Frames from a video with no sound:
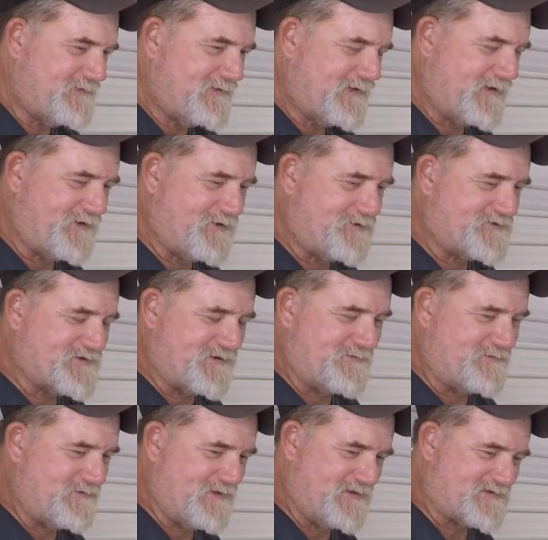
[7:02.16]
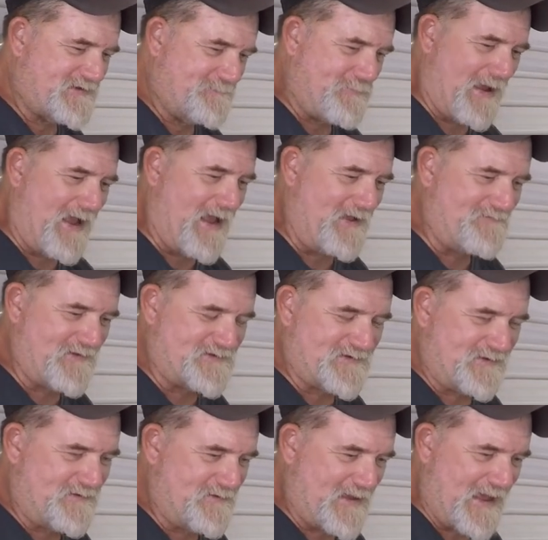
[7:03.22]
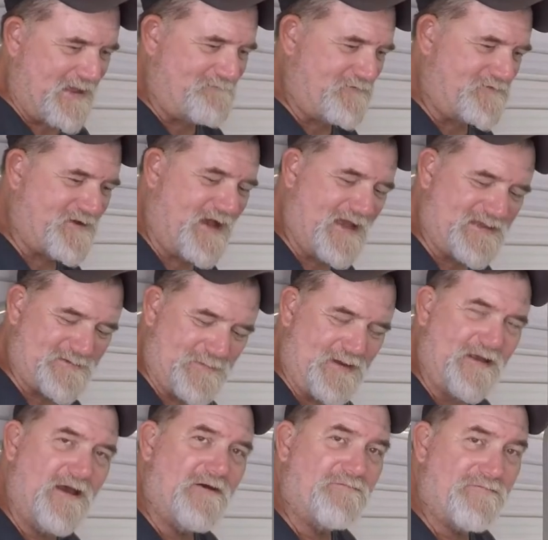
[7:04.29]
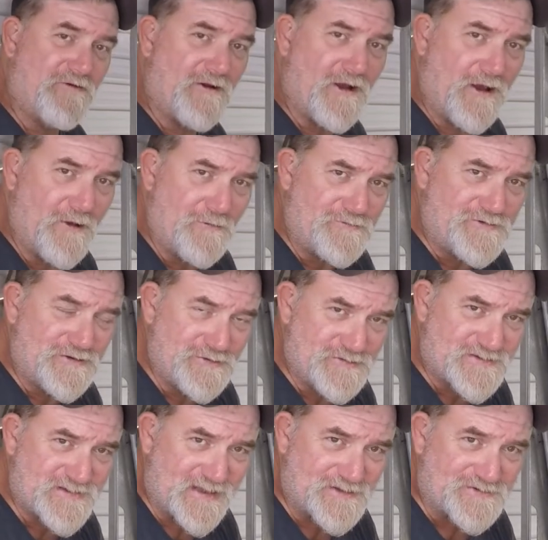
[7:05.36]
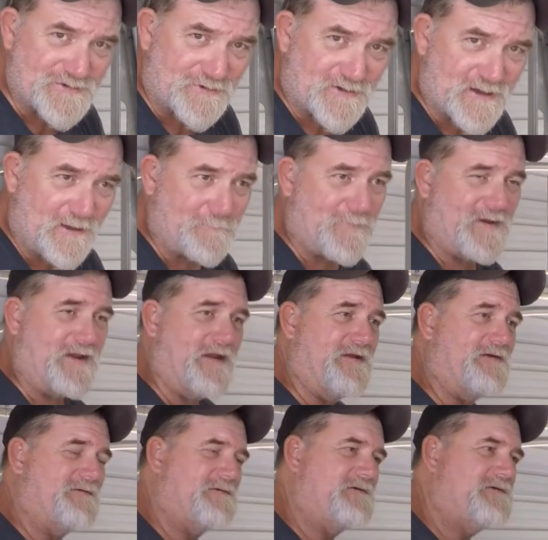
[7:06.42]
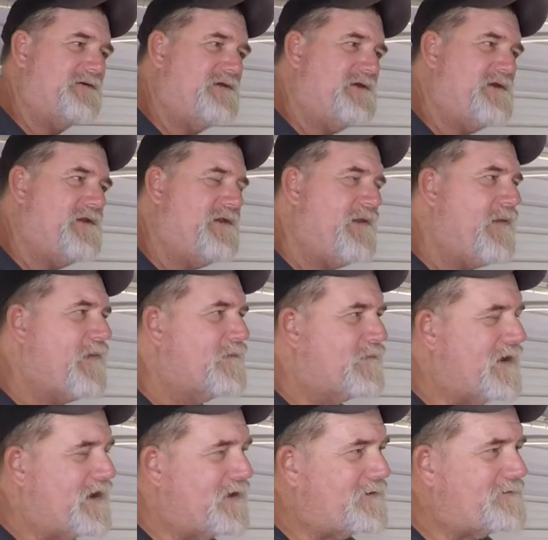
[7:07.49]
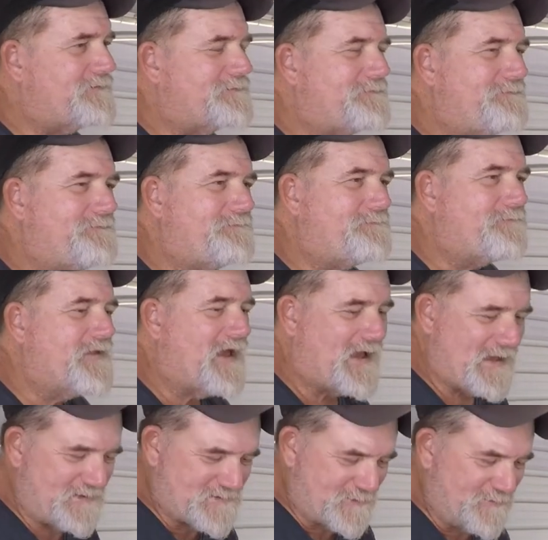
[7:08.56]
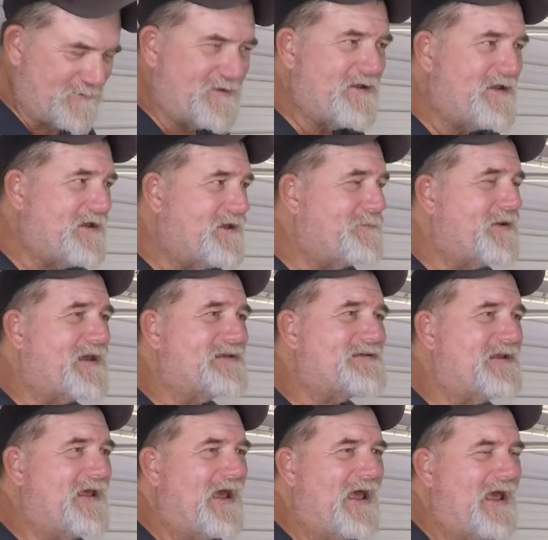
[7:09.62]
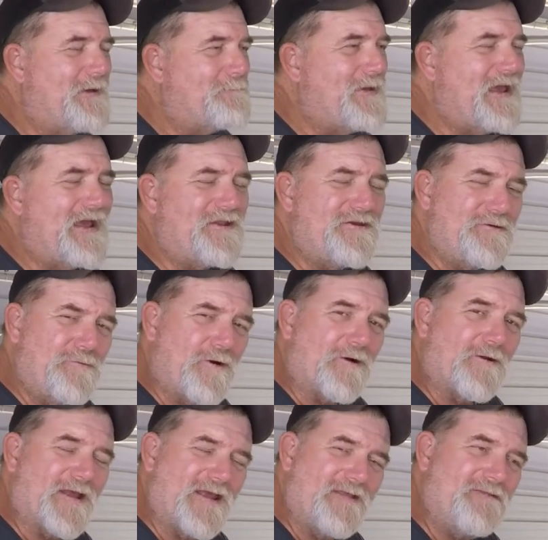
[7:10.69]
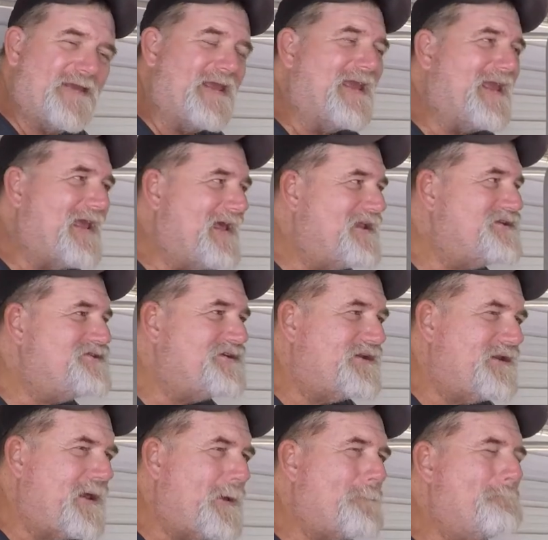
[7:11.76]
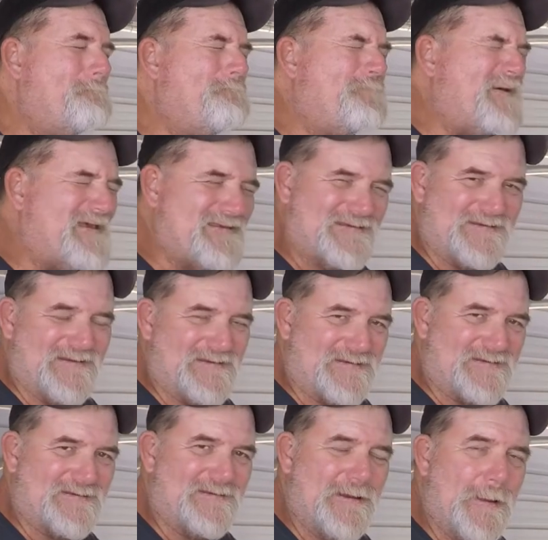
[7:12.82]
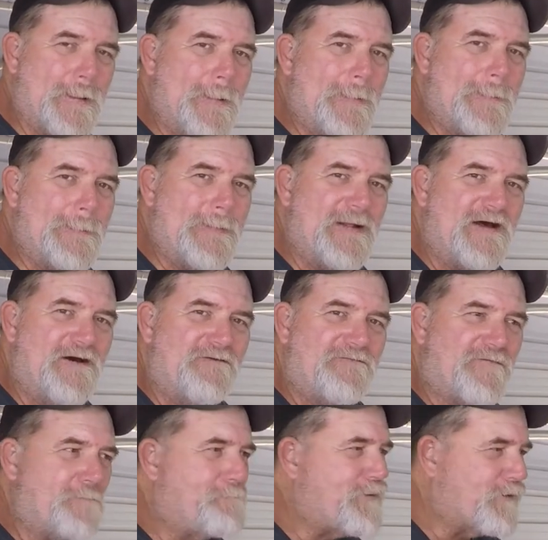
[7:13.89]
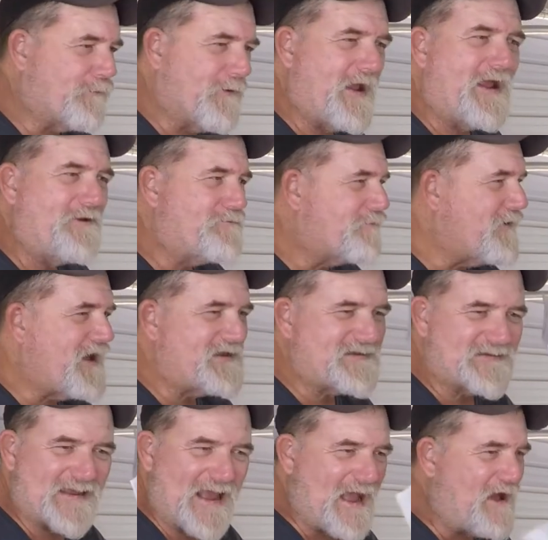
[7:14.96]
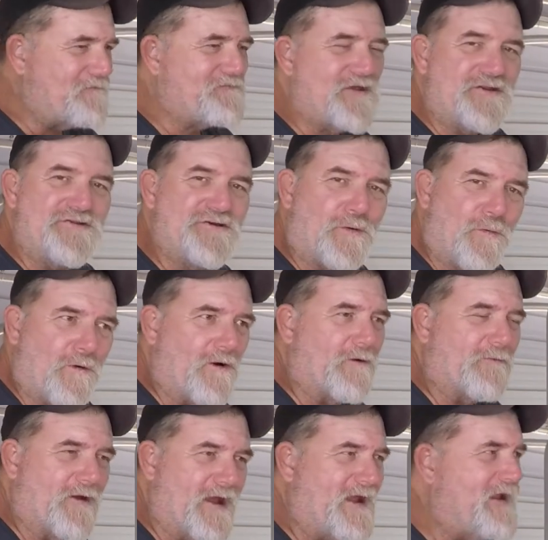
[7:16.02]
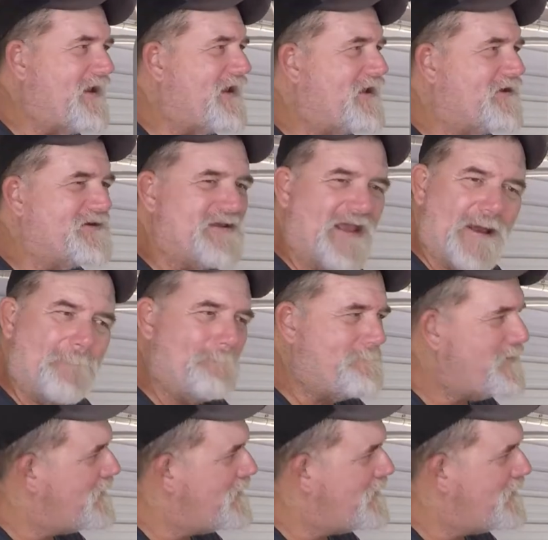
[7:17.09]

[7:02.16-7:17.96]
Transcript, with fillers: and it's a pad that's an advertisement for O2 sensor company. Well, I turned to him and I said, man, you are in the engine business. From parade rest to out the door, right? And he goes, yep.